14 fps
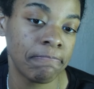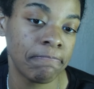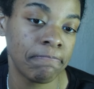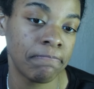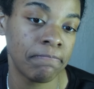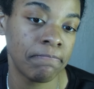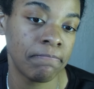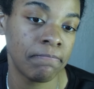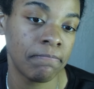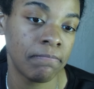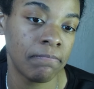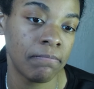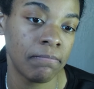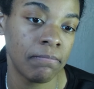
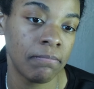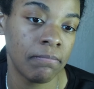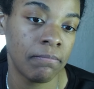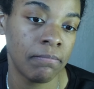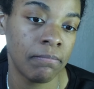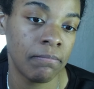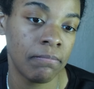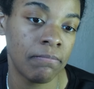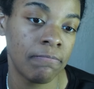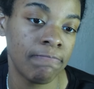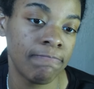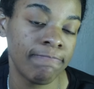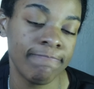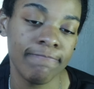
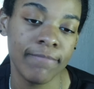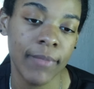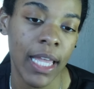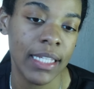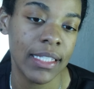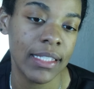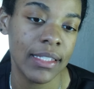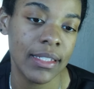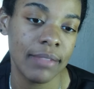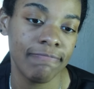Nothing is said.